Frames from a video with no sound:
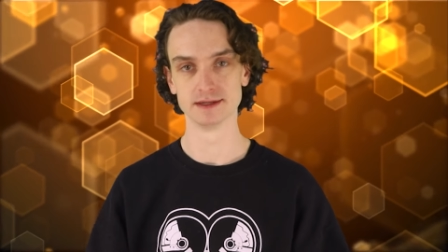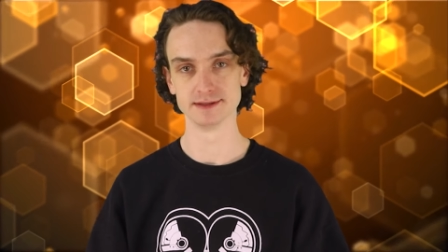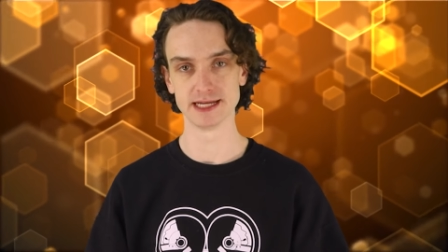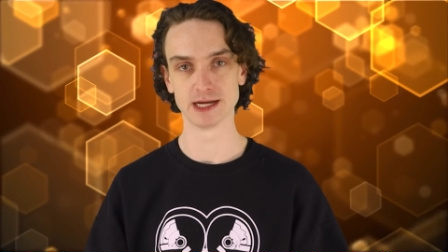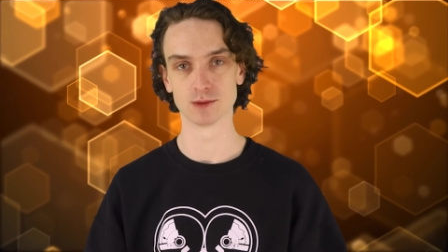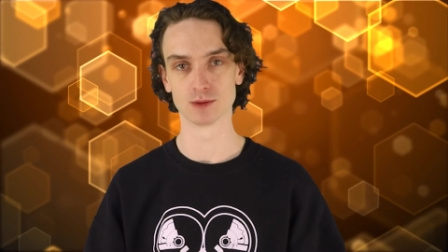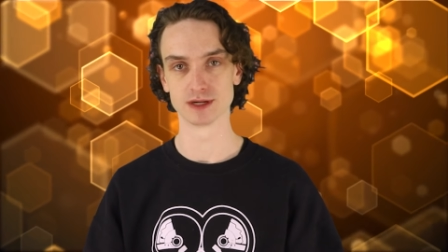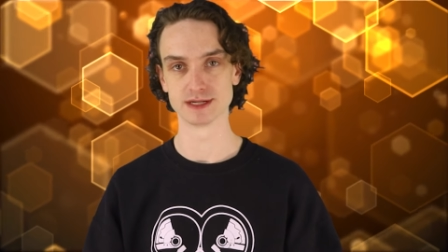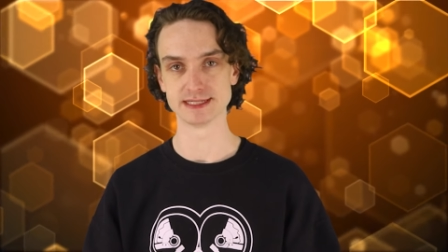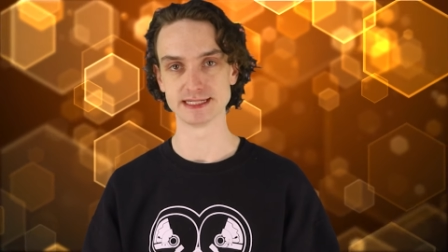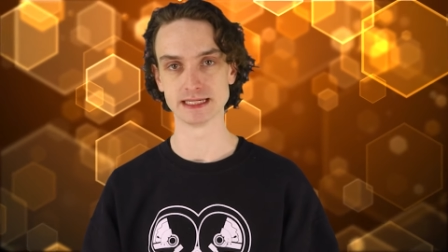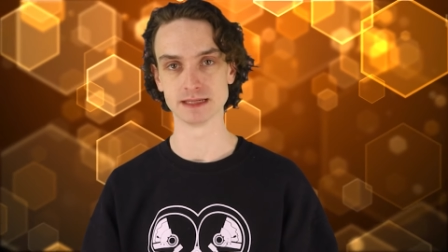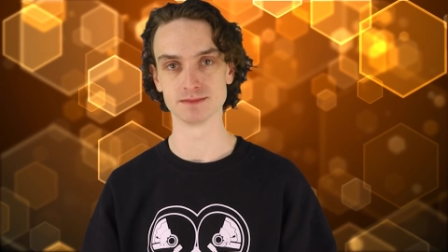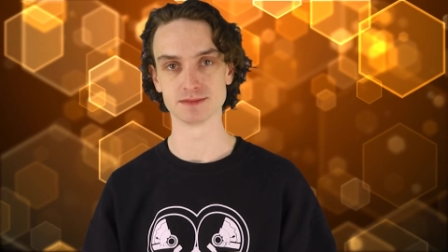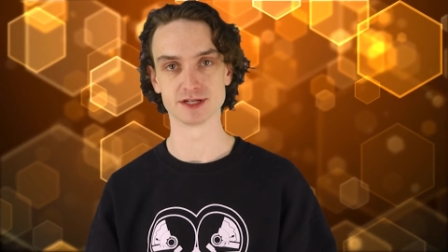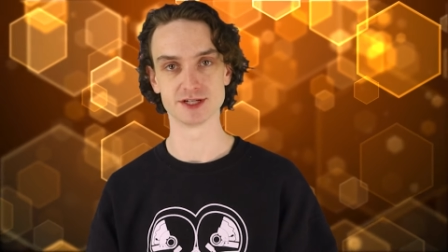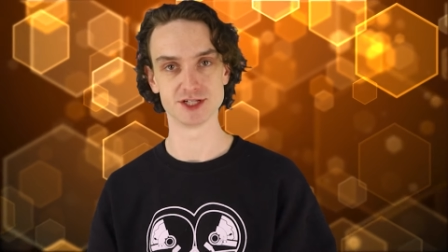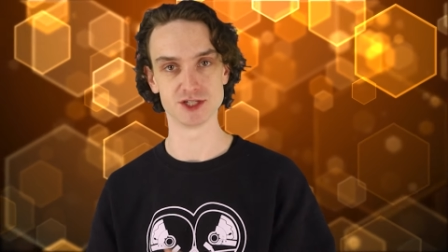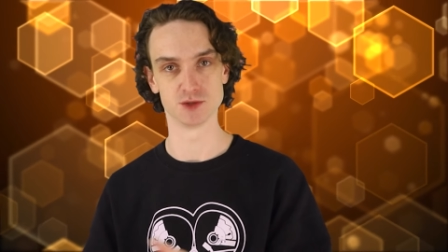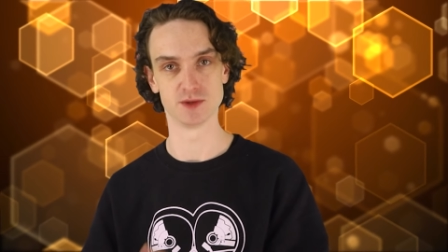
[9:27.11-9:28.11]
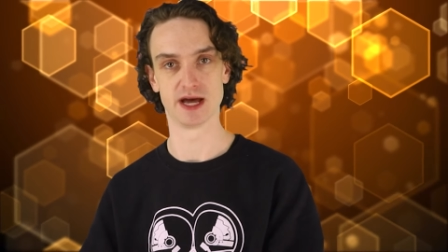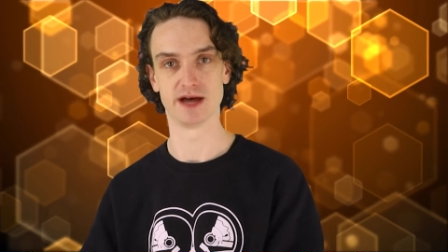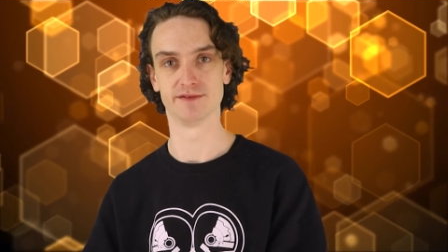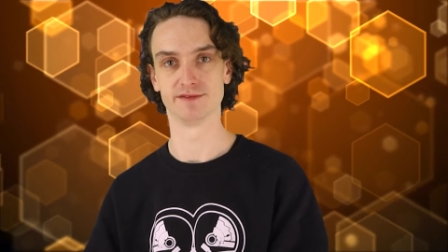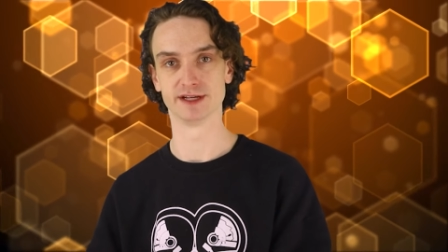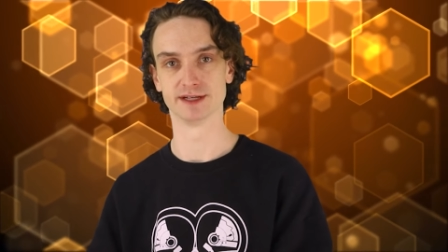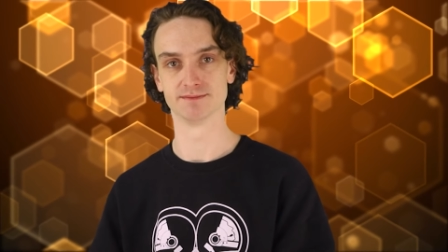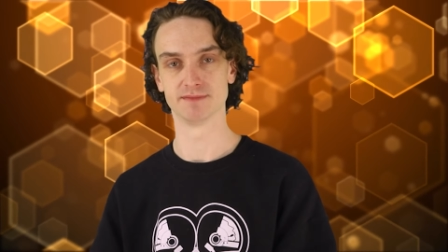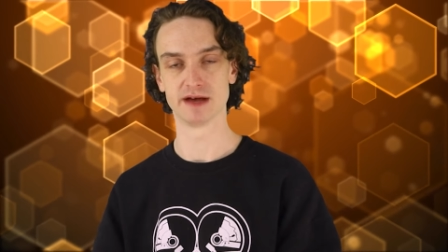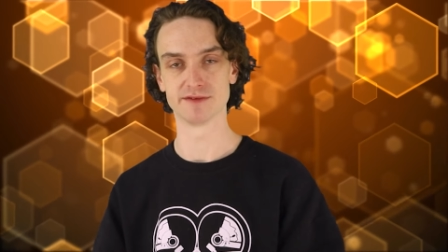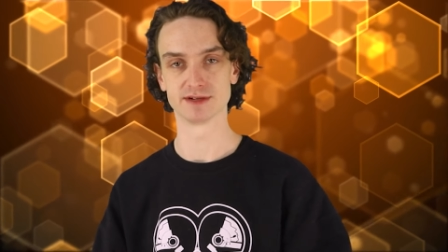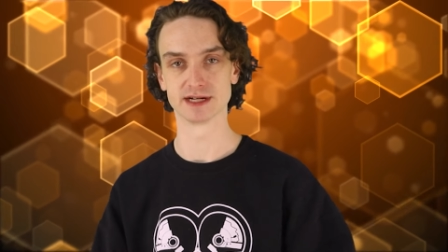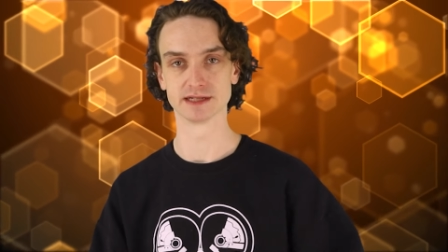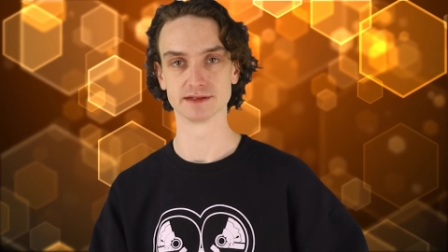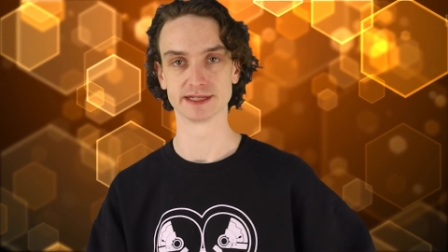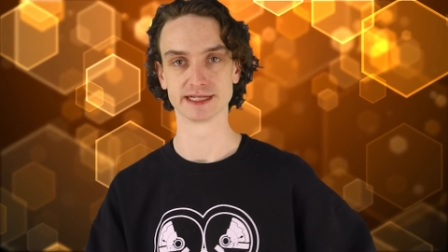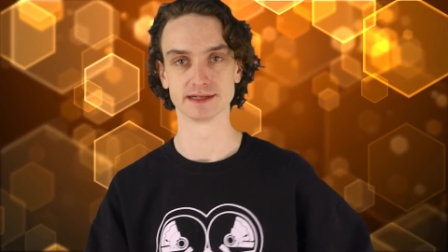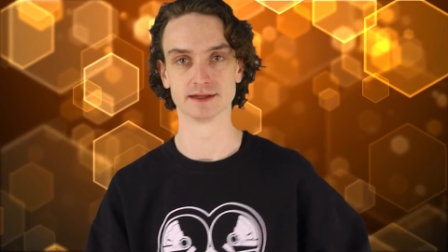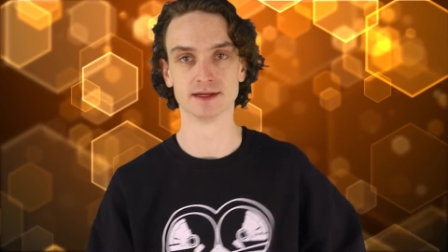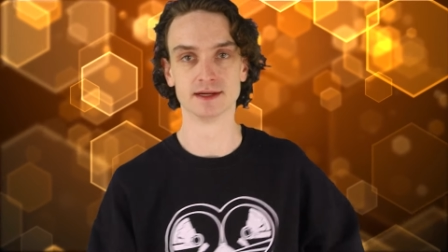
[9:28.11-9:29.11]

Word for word: they were deemed too heavy, evidently.